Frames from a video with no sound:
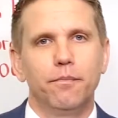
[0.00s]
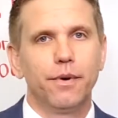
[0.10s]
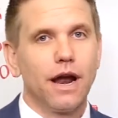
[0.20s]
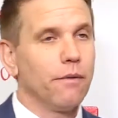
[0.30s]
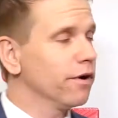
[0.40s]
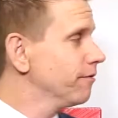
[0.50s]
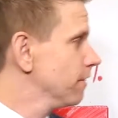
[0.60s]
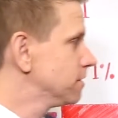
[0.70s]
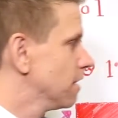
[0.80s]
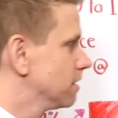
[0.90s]
But I want to
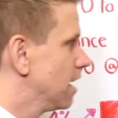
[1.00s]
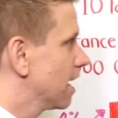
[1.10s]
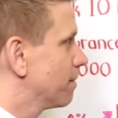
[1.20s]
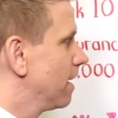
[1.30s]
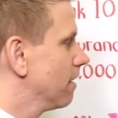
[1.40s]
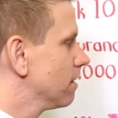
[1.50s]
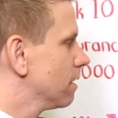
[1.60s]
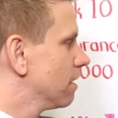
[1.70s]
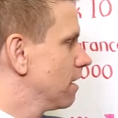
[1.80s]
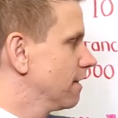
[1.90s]
first start talking about
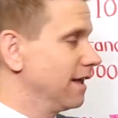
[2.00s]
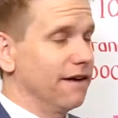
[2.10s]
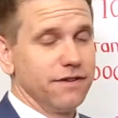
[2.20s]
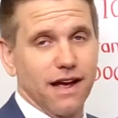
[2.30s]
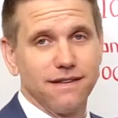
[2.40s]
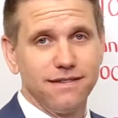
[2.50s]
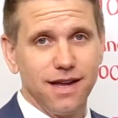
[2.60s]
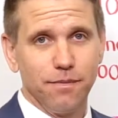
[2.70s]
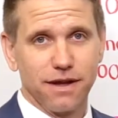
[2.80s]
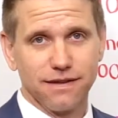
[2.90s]
the
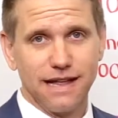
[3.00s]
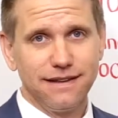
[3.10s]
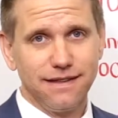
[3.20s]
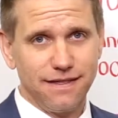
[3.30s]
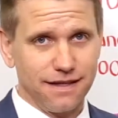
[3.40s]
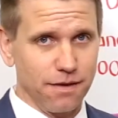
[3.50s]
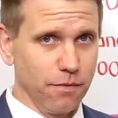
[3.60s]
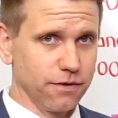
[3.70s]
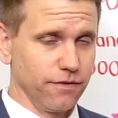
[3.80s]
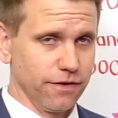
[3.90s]
FDIC, because that's the thing that
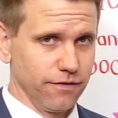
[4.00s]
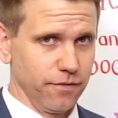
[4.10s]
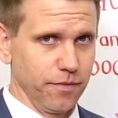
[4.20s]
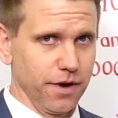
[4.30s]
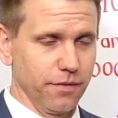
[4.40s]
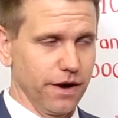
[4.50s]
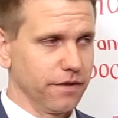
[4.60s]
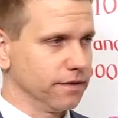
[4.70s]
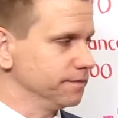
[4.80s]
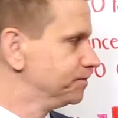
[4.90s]
most of us are familiar
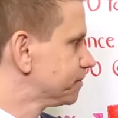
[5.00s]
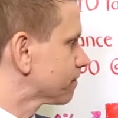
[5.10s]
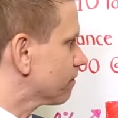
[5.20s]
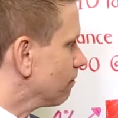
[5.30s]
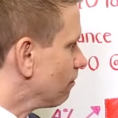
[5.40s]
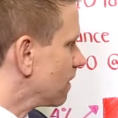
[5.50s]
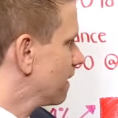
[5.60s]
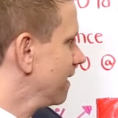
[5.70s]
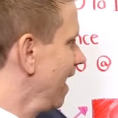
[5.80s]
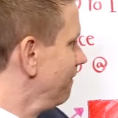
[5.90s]
with.
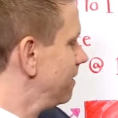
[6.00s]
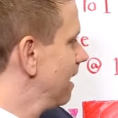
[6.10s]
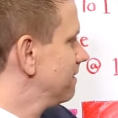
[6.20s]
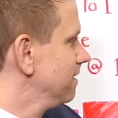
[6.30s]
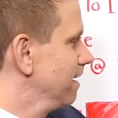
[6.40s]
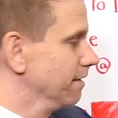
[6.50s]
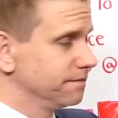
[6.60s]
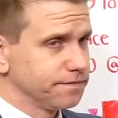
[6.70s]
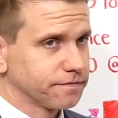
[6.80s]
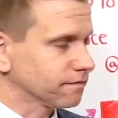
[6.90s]
The FDIC,
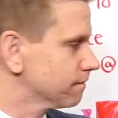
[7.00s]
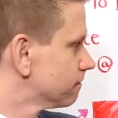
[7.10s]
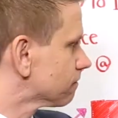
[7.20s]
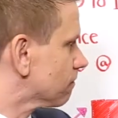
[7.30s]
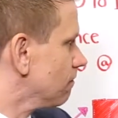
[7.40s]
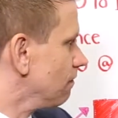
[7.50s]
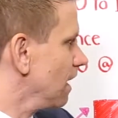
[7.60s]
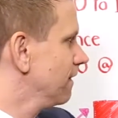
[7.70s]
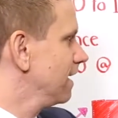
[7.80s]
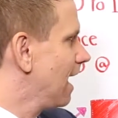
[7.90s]

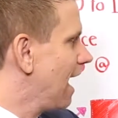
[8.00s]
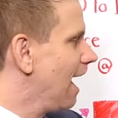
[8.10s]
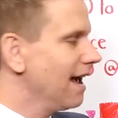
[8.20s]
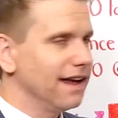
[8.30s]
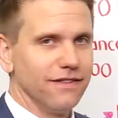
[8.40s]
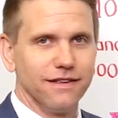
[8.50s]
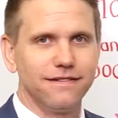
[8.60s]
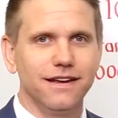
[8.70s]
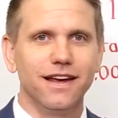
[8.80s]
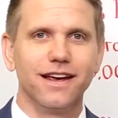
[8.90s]
the I and the
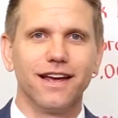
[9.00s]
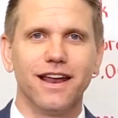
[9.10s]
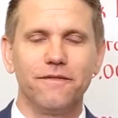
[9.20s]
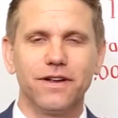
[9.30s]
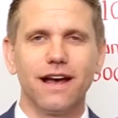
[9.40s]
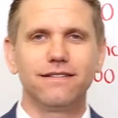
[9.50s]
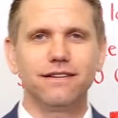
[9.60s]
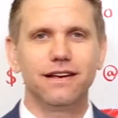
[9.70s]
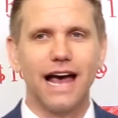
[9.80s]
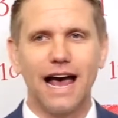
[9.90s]
C in
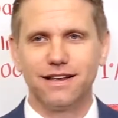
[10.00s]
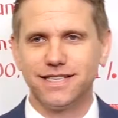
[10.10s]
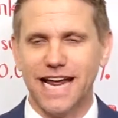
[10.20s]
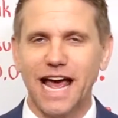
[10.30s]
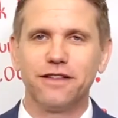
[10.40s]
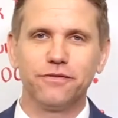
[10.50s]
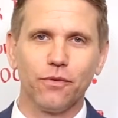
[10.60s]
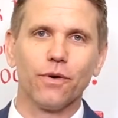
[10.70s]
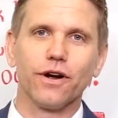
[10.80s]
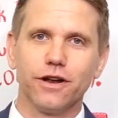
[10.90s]
FDIC stands
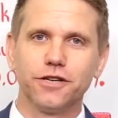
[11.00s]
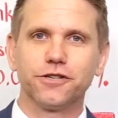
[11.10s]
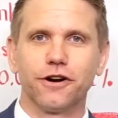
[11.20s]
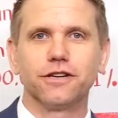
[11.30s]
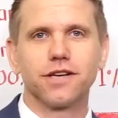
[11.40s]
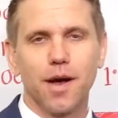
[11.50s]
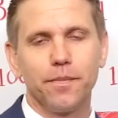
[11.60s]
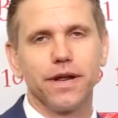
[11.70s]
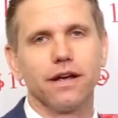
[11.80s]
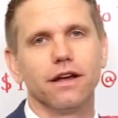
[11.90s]
for insurance
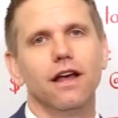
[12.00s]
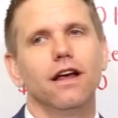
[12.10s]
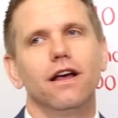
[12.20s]
company.